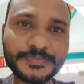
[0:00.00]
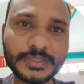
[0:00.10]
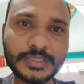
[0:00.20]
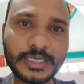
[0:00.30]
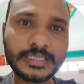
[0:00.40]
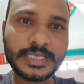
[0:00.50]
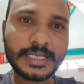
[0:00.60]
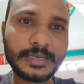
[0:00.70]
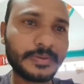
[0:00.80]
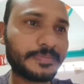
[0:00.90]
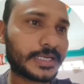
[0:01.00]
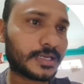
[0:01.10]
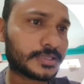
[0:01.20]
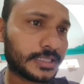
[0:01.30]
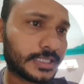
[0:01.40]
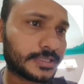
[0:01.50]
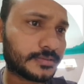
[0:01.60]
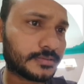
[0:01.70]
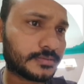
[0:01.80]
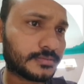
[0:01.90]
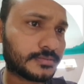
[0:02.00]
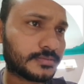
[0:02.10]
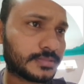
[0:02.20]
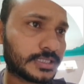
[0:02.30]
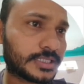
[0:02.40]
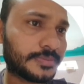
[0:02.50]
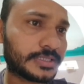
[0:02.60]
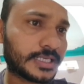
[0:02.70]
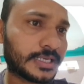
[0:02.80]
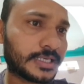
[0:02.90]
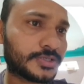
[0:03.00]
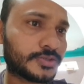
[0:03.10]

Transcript: And they are epipetalous. Yes, the stamens attached to the